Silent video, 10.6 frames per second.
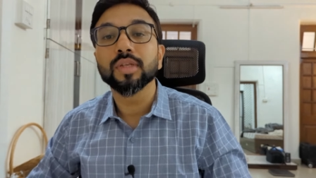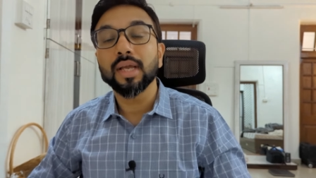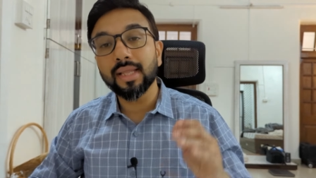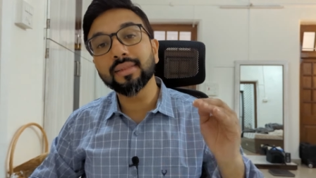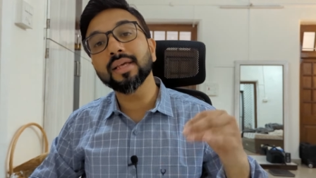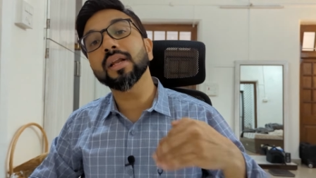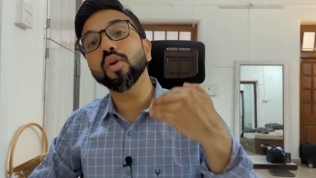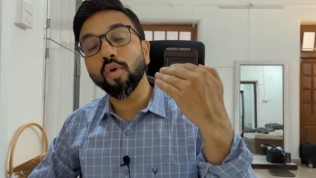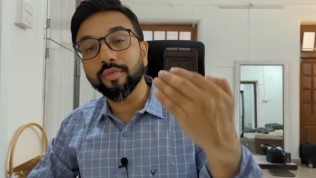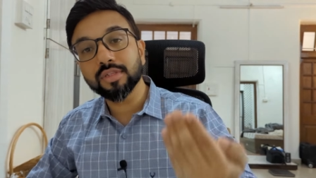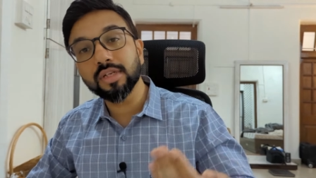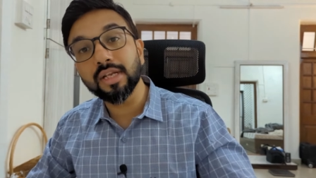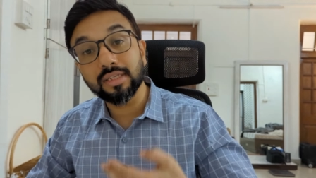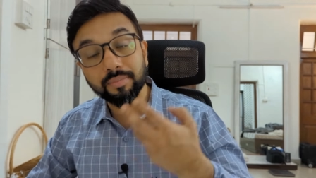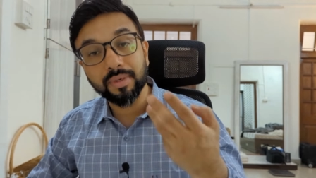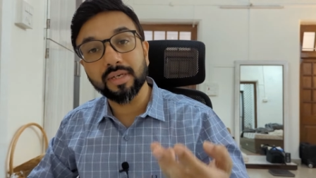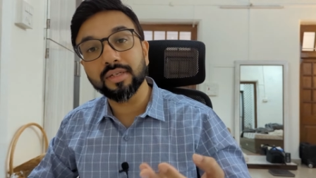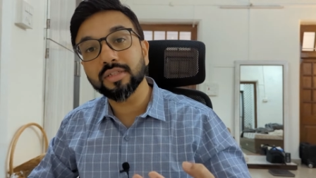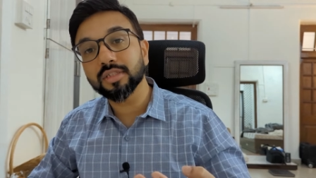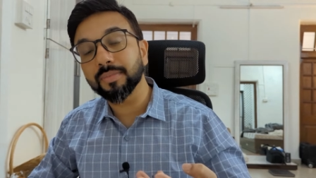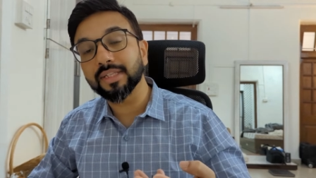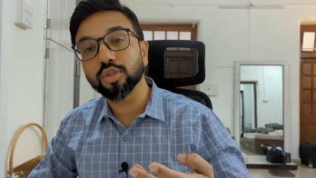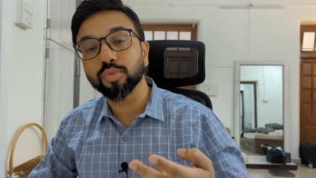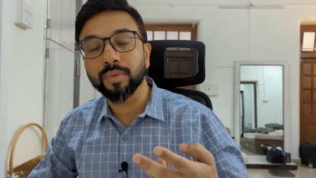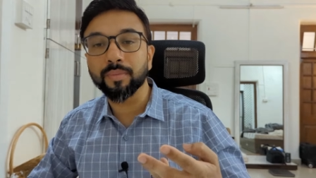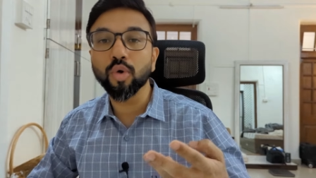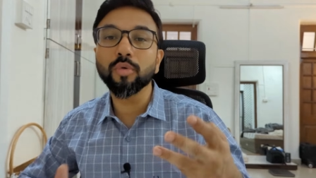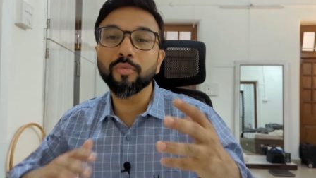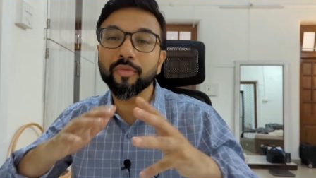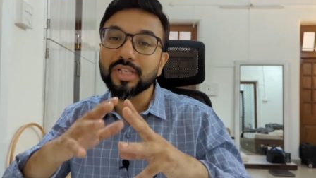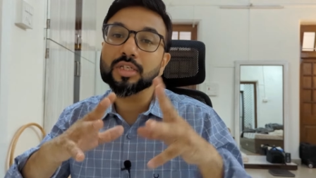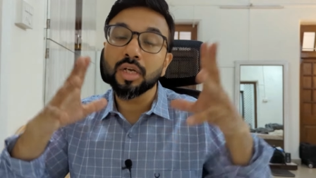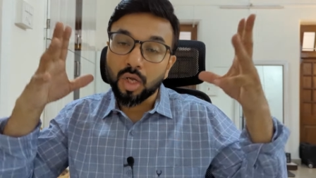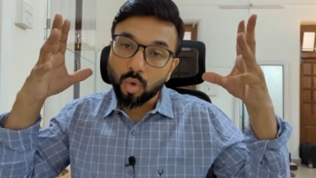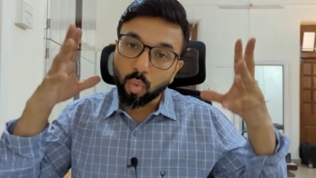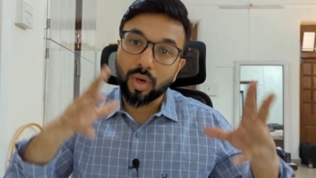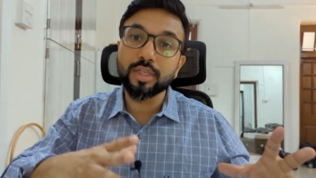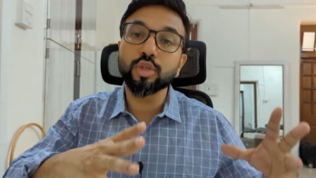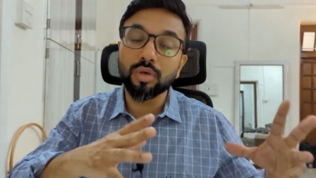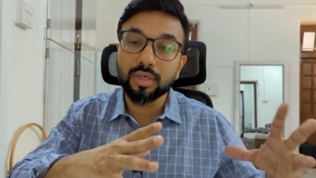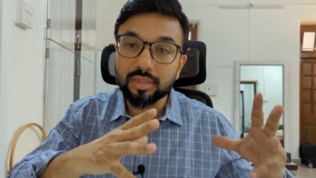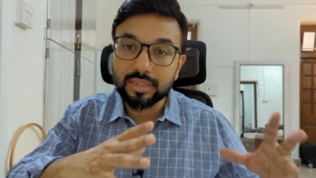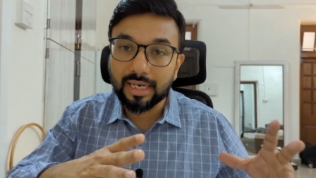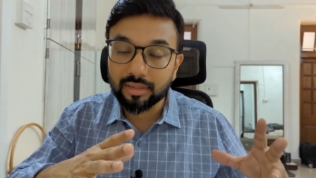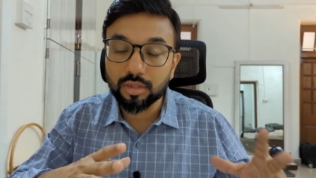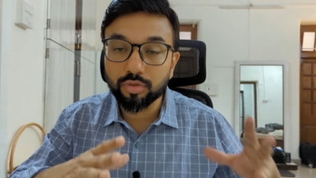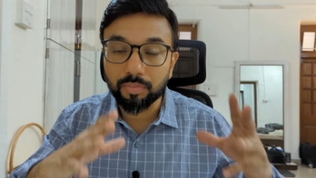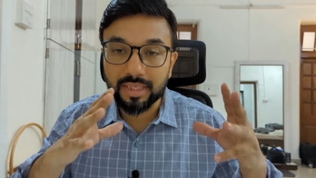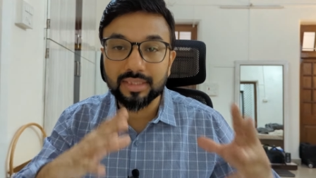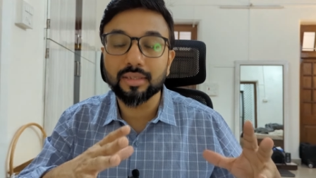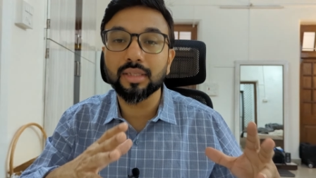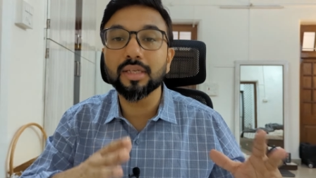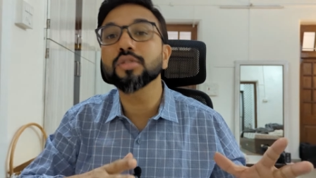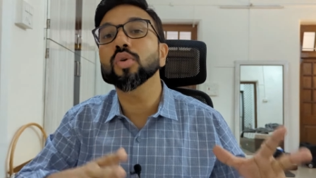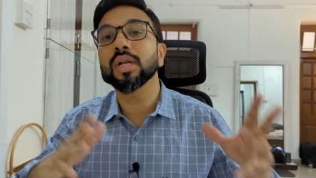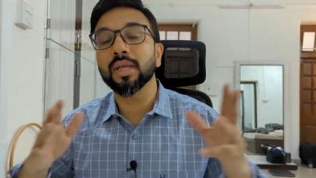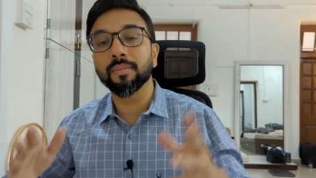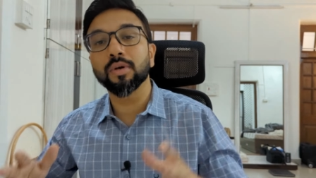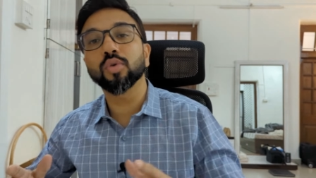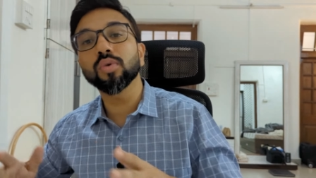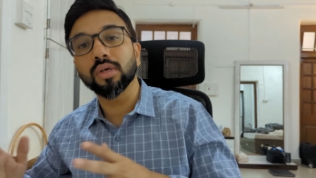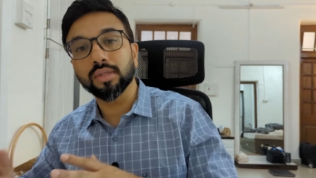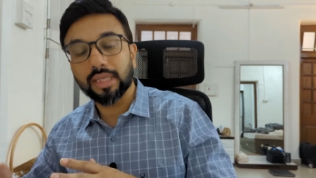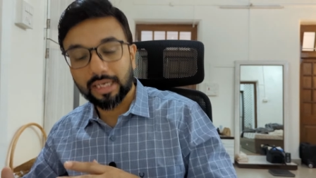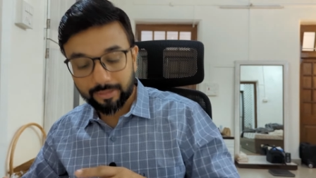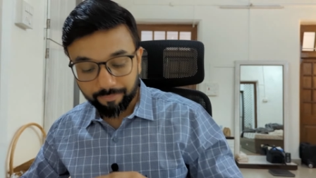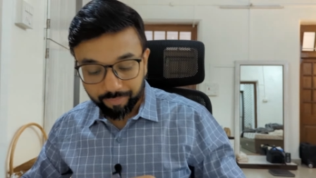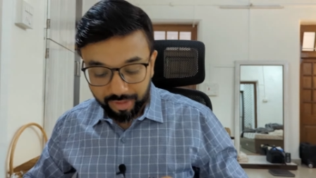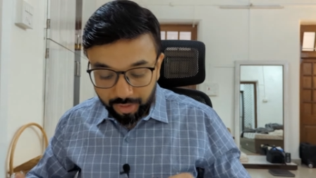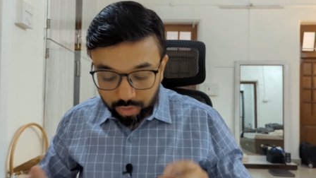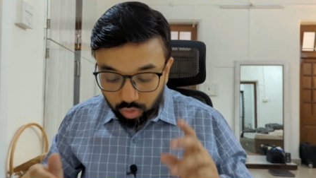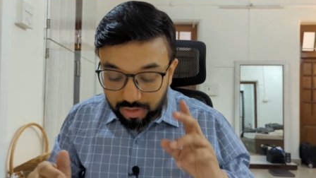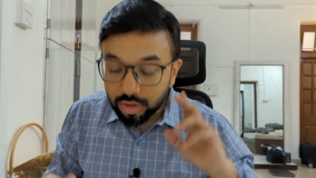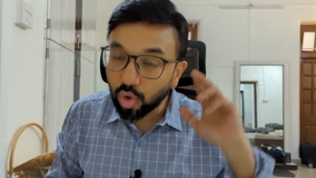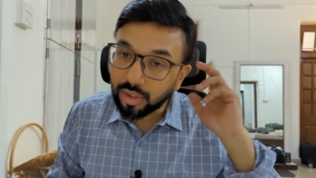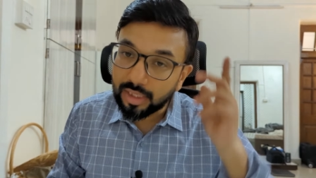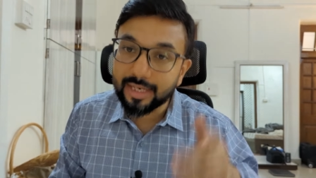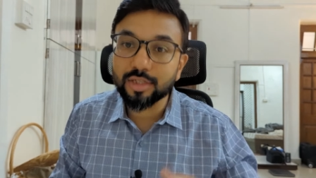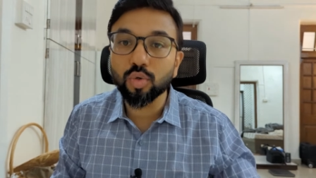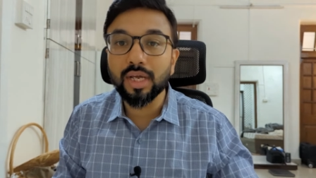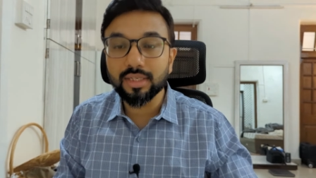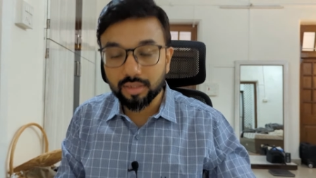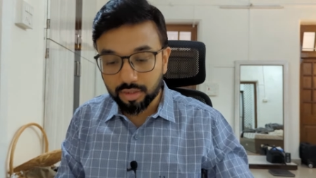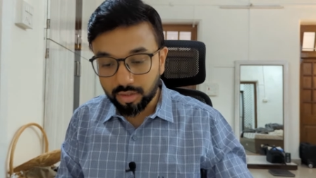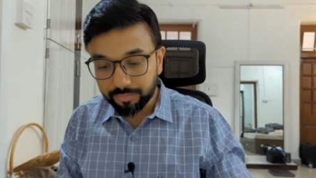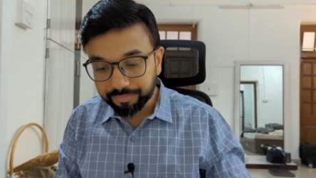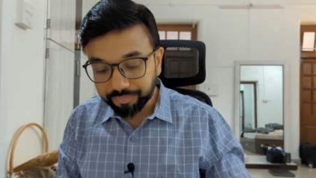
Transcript: and there are obviously interpretations by the Supreme Court, which once you understand these basic things, you are able to learn that. So this contextualization,